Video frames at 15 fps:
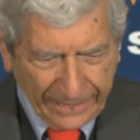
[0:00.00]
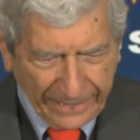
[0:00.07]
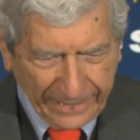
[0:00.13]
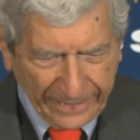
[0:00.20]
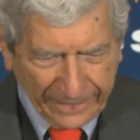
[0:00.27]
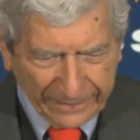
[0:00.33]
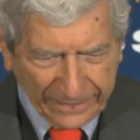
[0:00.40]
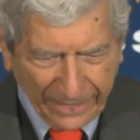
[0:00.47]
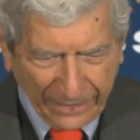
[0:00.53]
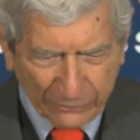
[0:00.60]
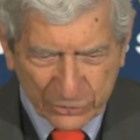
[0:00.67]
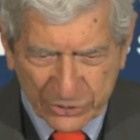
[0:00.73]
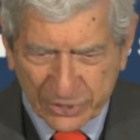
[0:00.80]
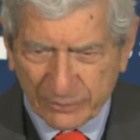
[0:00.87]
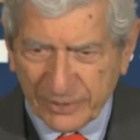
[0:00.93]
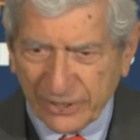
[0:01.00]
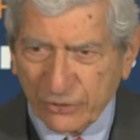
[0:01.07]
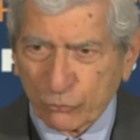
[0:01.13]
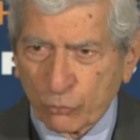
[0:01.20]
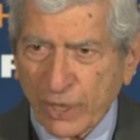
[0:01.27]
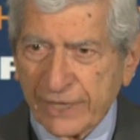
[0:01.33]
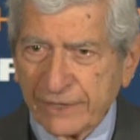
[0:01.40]
And I was to be a
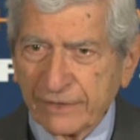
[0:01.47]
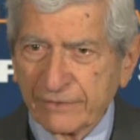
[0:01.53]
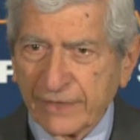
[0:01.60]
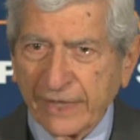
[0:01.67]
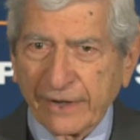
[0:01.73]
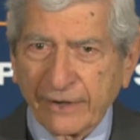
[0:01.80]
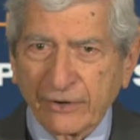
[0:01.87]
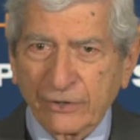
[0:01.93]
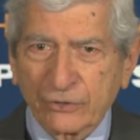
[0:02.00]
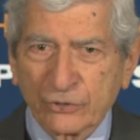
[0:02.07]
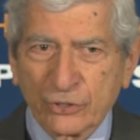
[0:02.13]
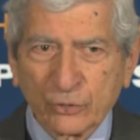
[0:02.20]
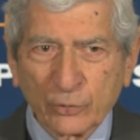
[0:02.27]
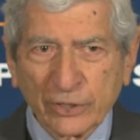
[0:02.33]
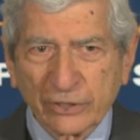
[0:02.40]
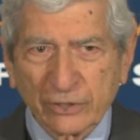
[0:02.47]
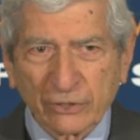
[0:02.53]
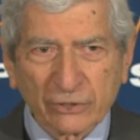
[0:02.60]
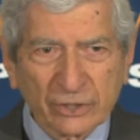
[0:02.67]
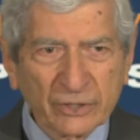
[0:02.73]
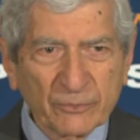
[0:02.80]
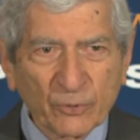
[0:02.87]
writer there, doing
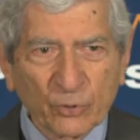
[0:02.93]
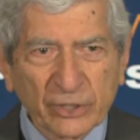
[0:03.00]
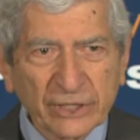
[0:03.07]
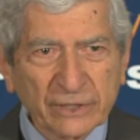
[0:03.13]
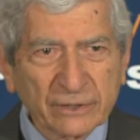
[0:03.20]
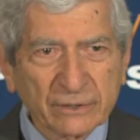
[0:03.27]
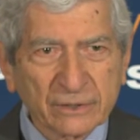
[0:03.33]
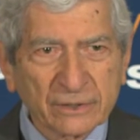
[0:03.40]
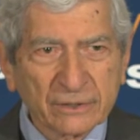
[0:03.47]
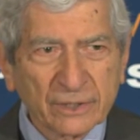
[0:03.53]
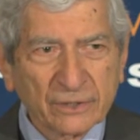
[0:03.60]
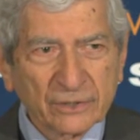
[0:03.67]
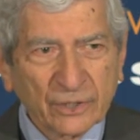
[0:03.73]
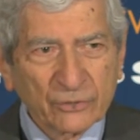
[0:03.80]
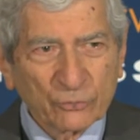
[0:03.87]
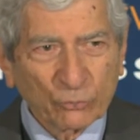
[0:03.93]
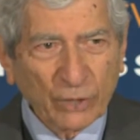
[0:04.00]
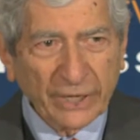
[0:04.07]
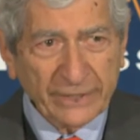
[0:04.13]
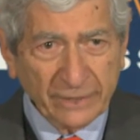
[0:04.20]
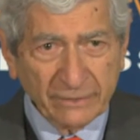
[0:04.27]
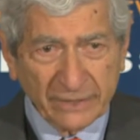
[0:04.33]
early morning
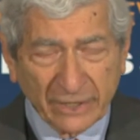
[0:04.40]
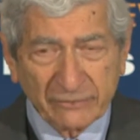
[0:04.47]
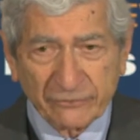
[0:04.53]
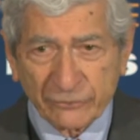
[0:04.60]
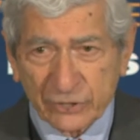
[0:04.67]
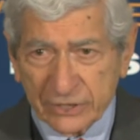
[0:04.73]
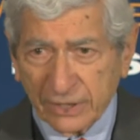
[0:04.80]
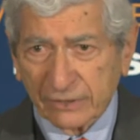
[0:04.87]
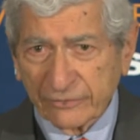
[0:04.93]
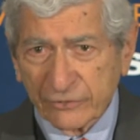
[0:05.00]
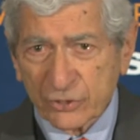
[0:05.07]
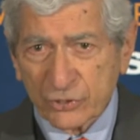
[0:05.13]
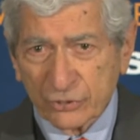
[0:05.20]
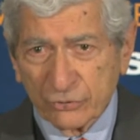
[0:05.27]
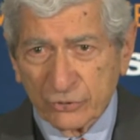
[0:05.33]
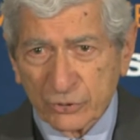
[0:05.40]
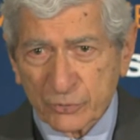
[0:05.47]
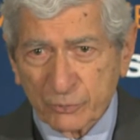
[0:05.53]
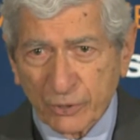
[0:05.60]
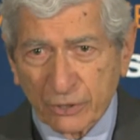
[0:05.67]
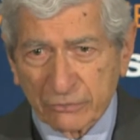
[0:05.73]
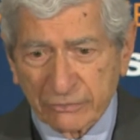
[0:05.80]
writing then for television news
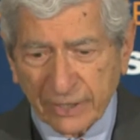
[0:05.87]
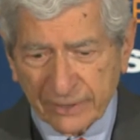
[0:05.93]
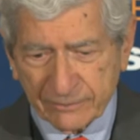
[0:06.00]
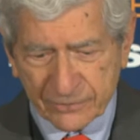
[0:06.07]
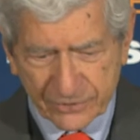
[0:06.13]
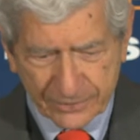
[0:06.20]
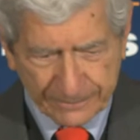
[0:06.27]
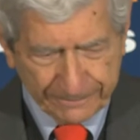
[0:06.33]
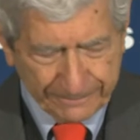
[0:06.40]
programs.